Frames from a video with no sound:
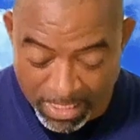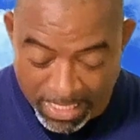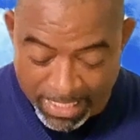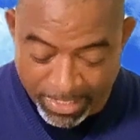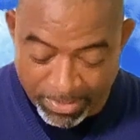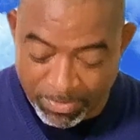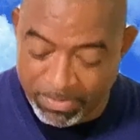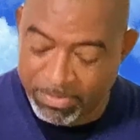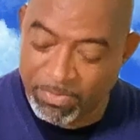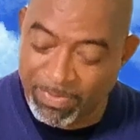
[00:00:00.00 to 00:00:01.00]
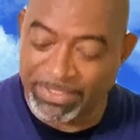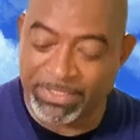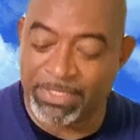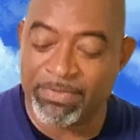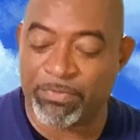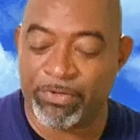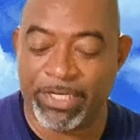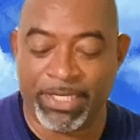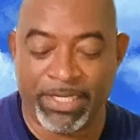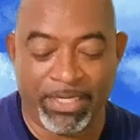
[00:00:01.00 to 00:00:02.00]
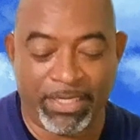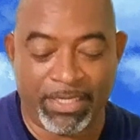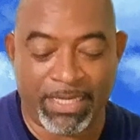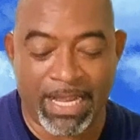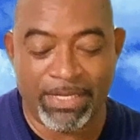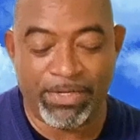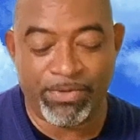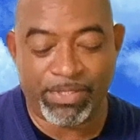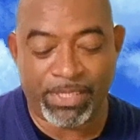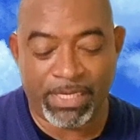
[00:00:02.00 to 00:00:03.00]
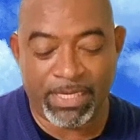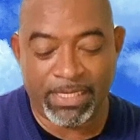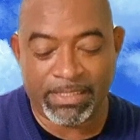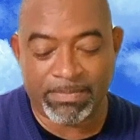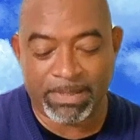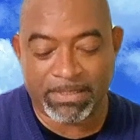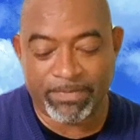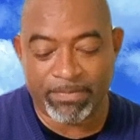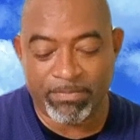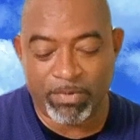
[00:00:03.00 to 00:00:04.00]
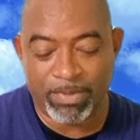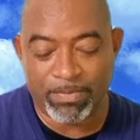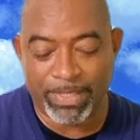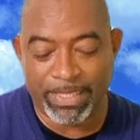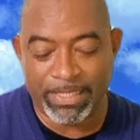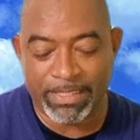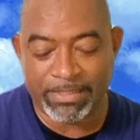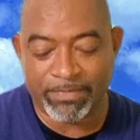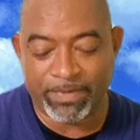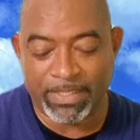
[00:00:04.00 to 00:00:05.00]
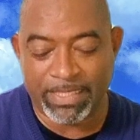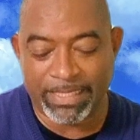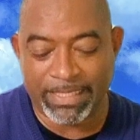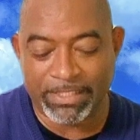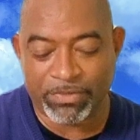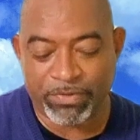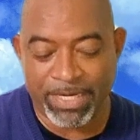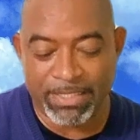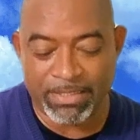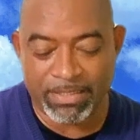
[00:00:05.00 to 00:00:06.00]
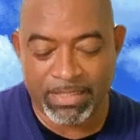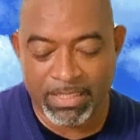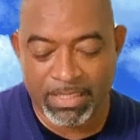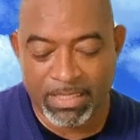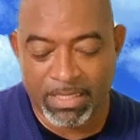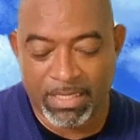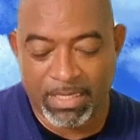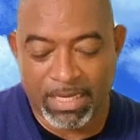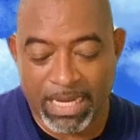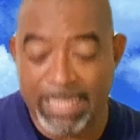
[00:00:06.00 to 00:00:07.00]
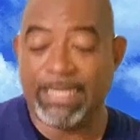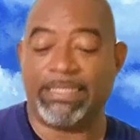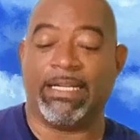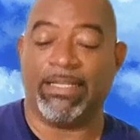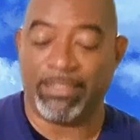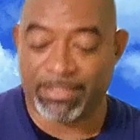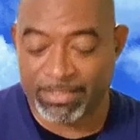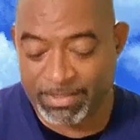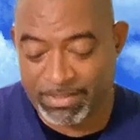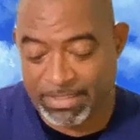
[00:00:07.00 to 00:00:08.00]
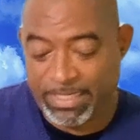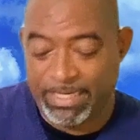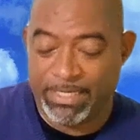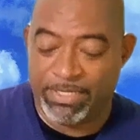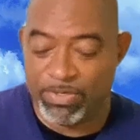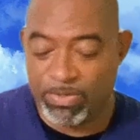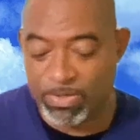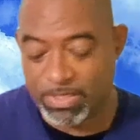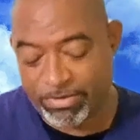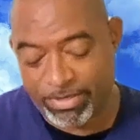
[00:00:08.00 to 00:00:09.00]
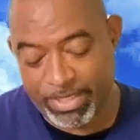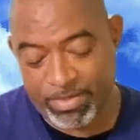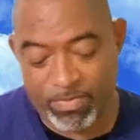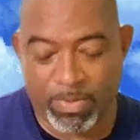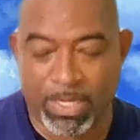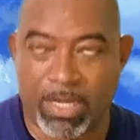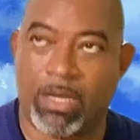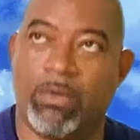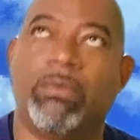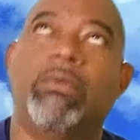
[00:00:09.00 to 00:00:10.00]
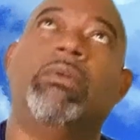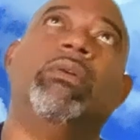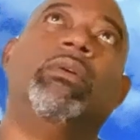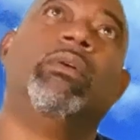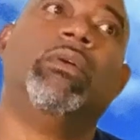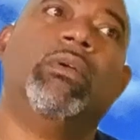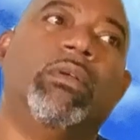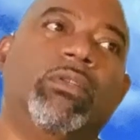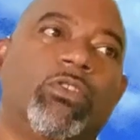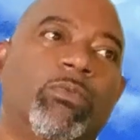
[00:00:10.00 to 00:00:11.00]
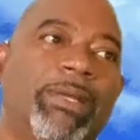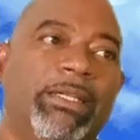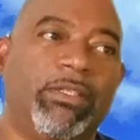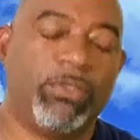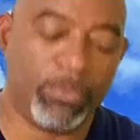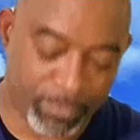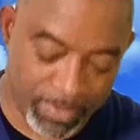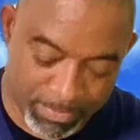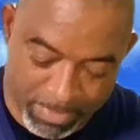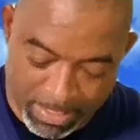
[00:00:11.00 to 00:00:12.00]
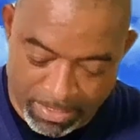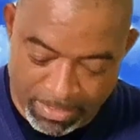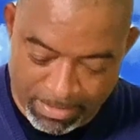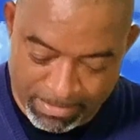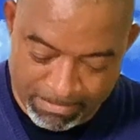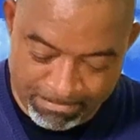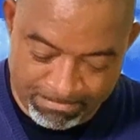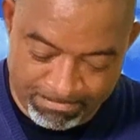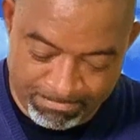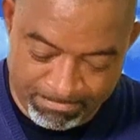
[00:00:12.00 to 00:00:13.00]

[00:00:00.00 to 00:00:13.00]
Anyhow, question 3. Can you share a specific moment where ADHD felt like a strength and a challenge in your career? Wow. So many to choose from.